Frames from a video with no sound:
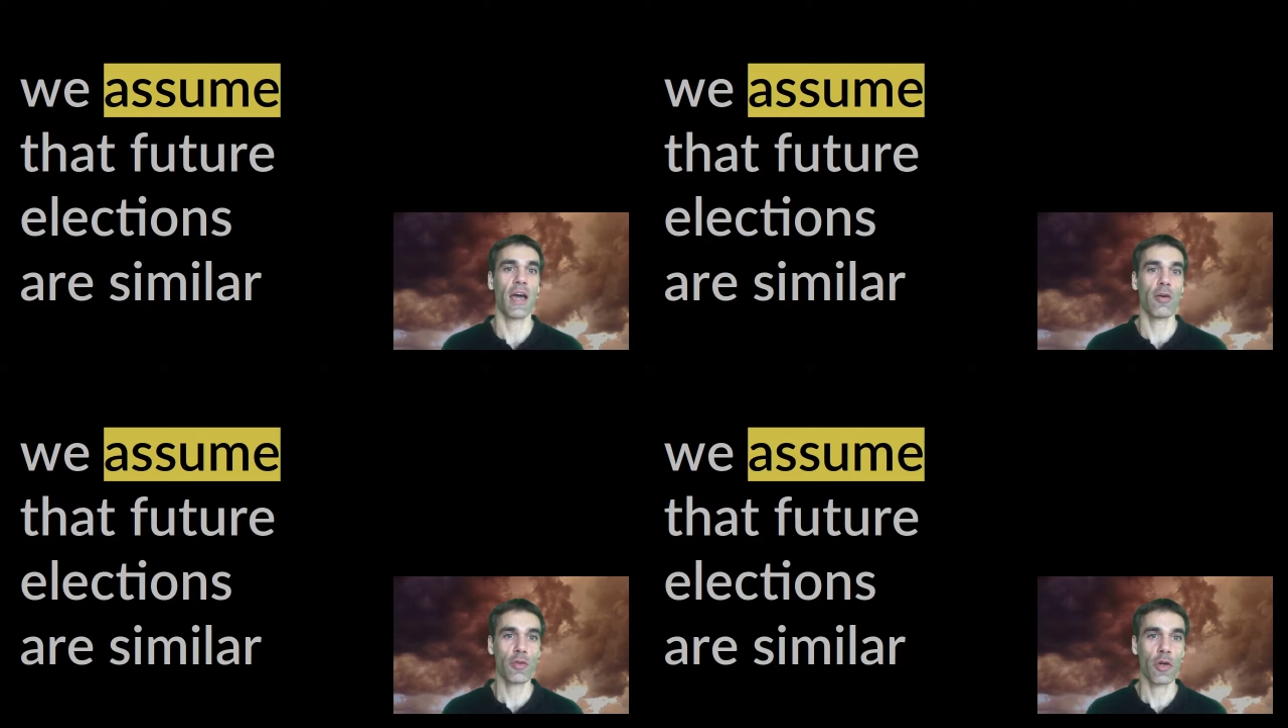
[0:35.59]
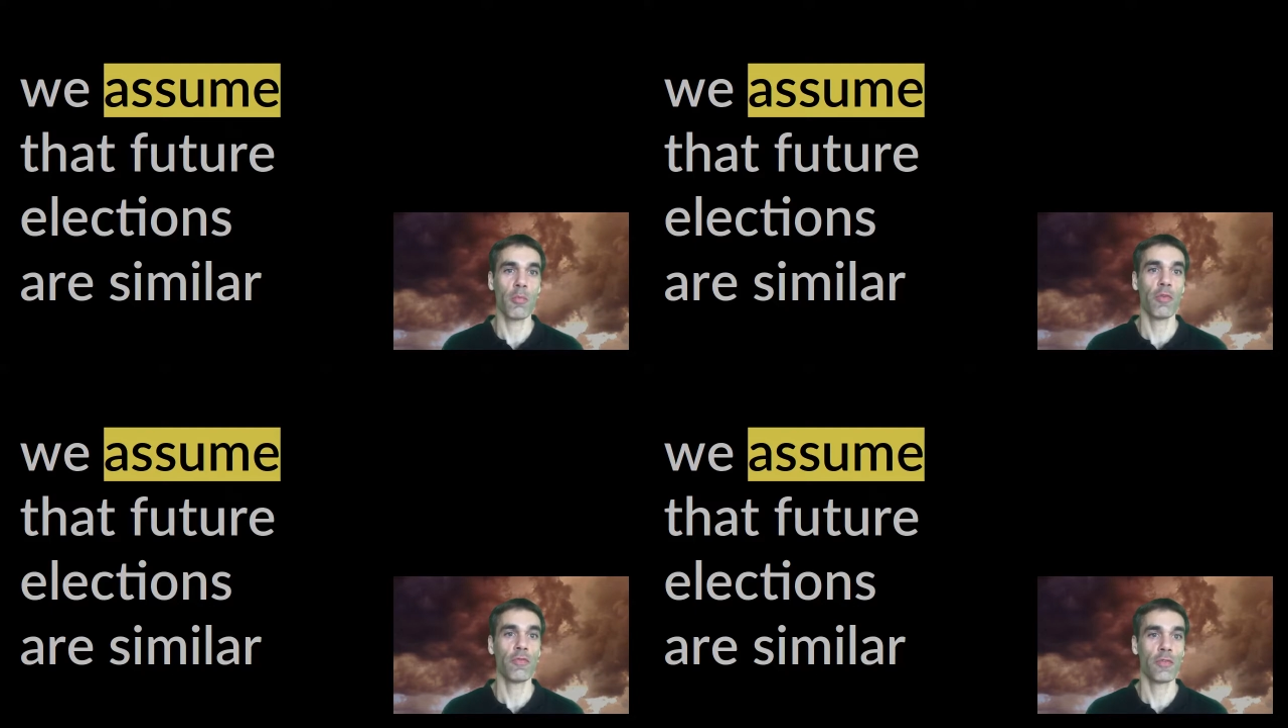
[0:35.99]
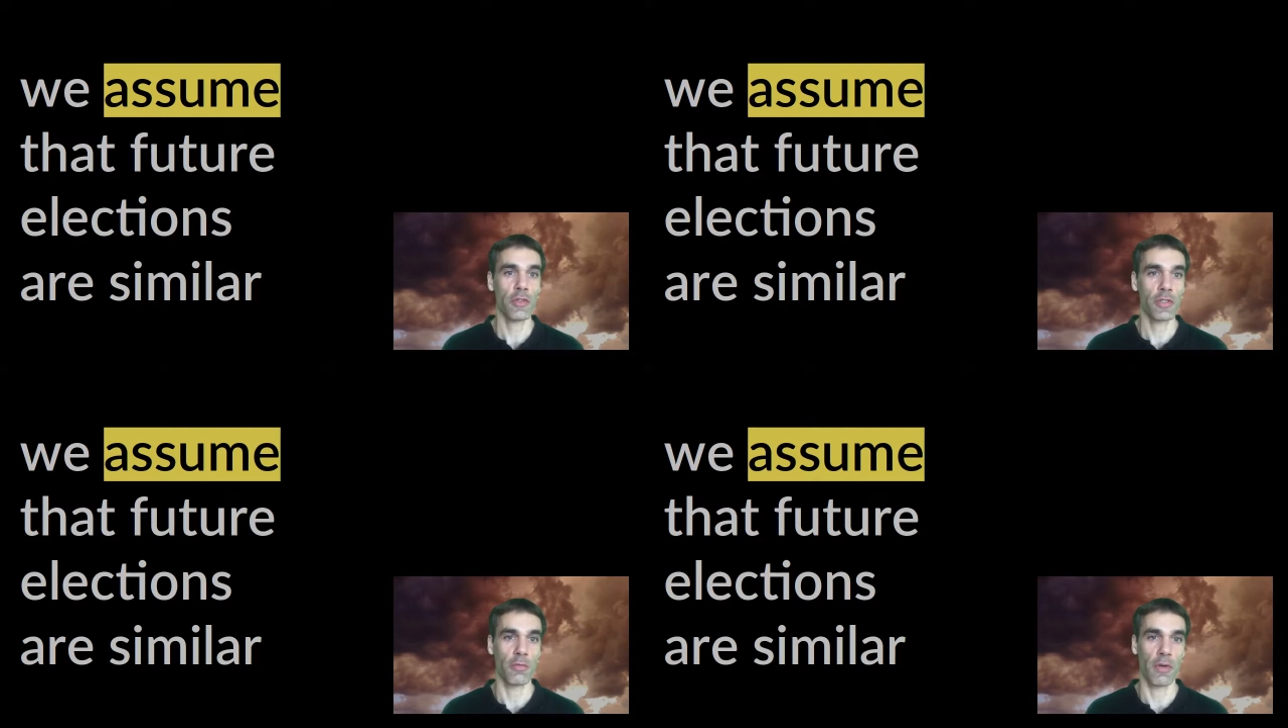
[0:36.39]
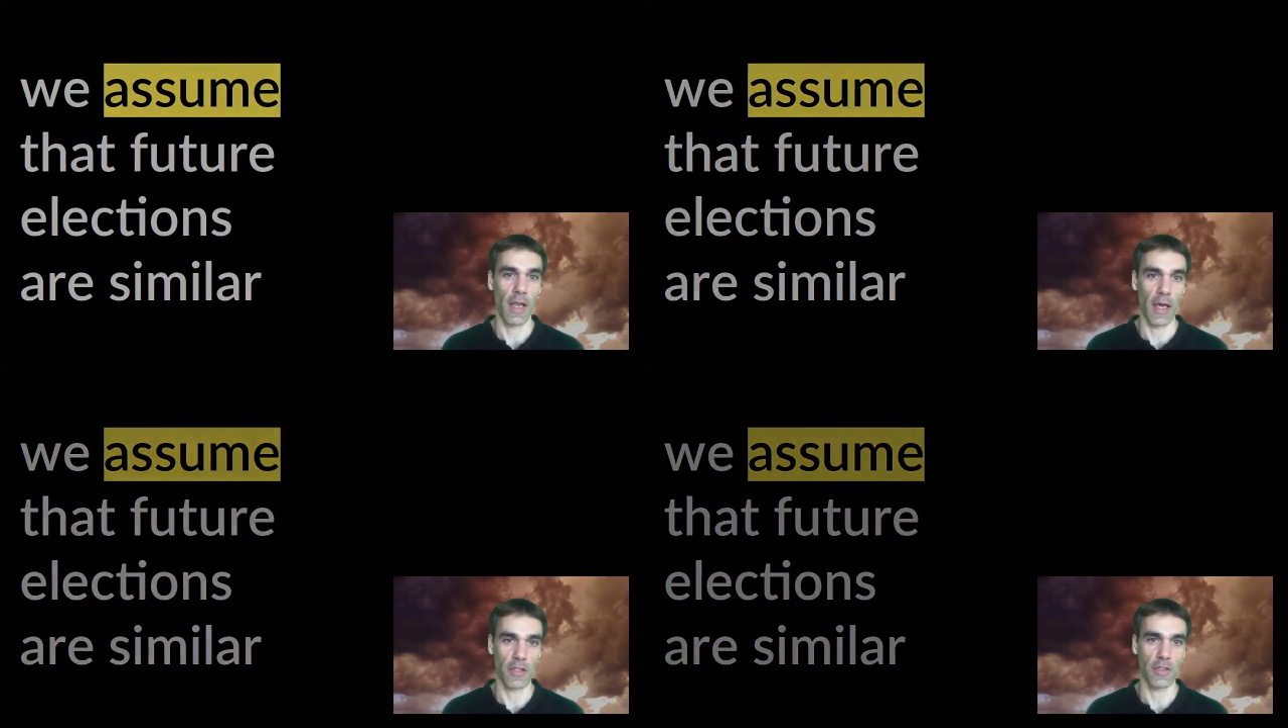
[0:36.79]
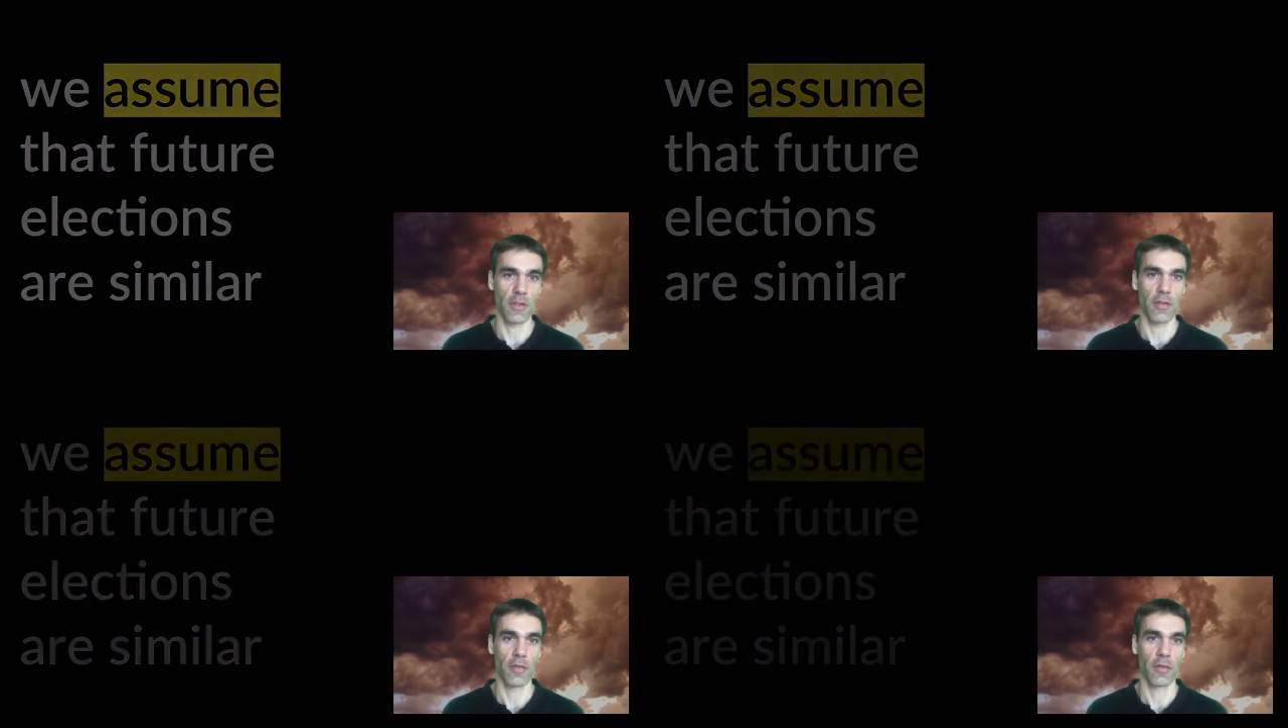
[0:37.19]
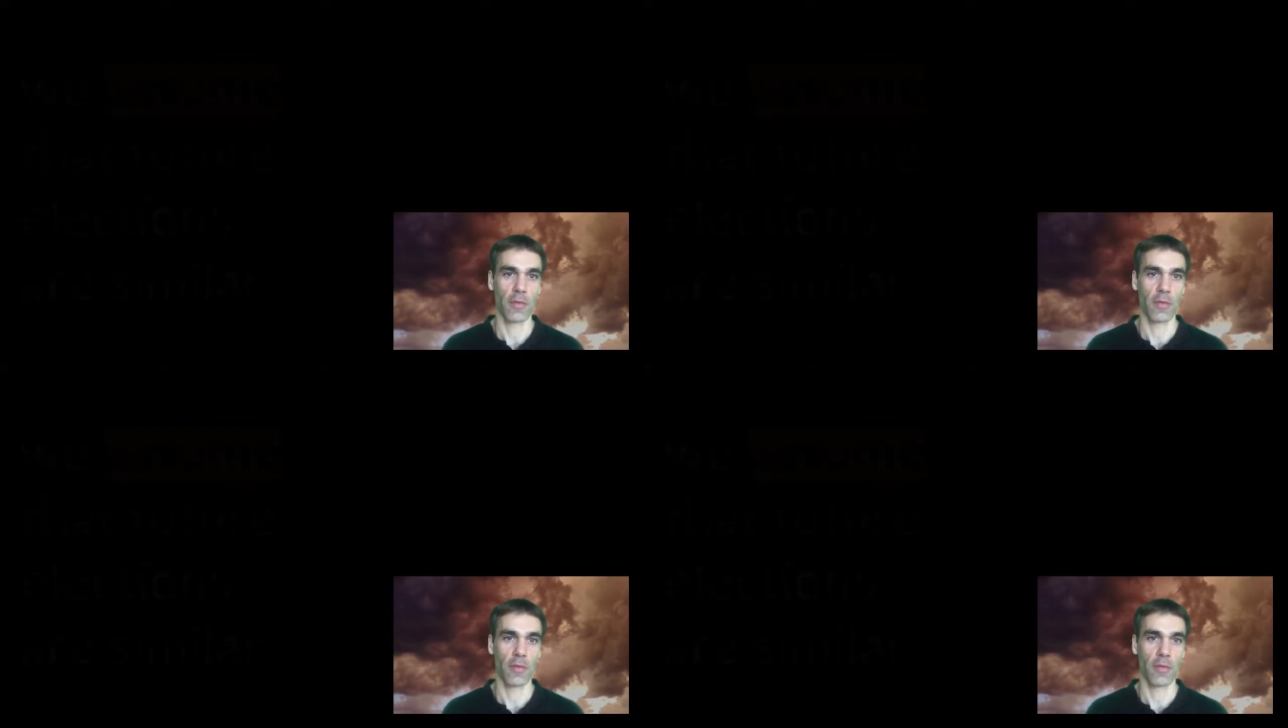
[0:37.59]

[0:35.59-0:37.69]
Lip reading: outcome of future elections.